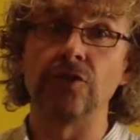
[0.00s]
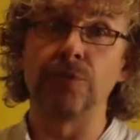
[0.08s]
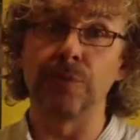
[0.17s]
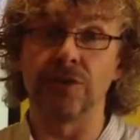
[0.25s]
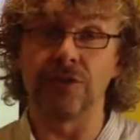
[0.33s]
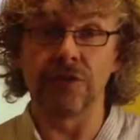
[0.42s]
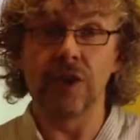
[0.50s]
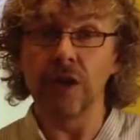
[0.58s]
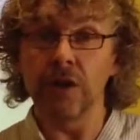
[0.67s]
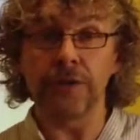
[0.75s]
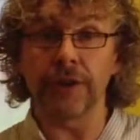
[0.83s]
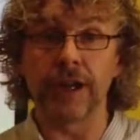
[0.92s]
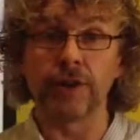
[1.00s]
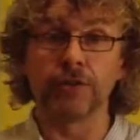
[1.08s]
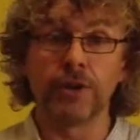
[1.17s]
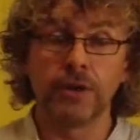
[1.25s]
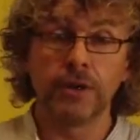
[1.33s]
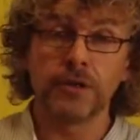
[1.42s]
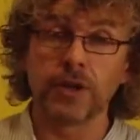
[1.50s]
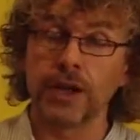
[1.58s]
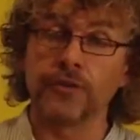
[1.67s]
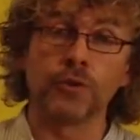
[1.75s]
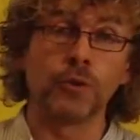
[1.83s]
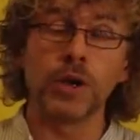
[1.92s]
that we have to do as a business, nothing
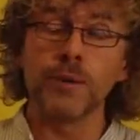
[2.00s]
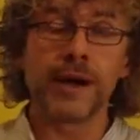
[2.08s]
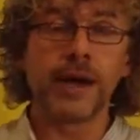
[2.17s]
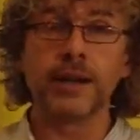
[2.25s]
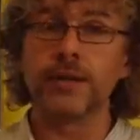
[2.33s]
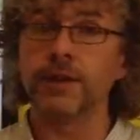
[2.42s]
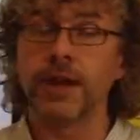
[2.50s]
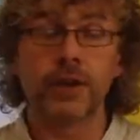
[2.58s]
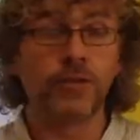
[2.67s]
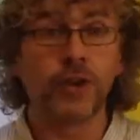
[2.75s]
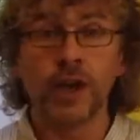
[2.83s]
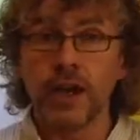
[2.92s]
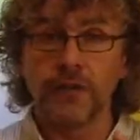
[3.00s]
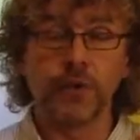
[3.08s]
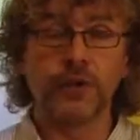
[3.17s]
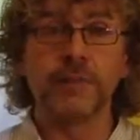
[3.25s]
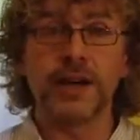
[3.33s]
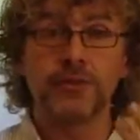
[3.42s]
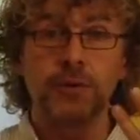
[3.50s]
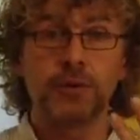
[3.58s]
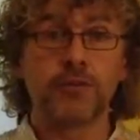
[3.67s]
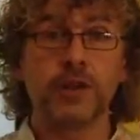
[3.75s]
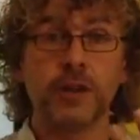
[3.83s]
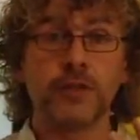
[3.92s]
else. Don't have to worry about anything else.
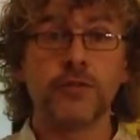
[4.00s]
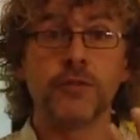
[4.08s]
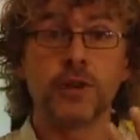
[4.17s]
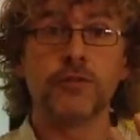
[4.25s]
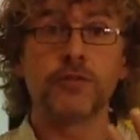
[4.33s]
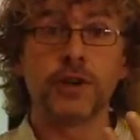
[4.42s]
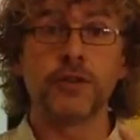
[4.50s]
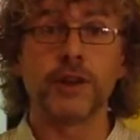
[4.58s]
If we maximise